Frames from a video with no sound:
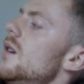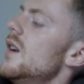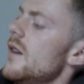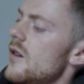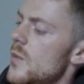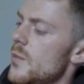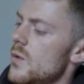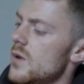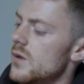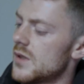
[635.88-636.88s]
I don't even remember
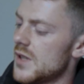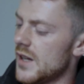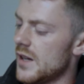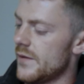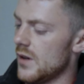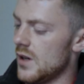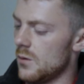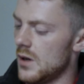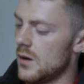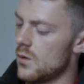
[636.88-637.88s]
what it looks like. I forgot
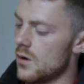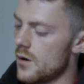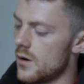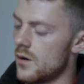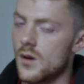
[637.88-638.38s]
what I ordered.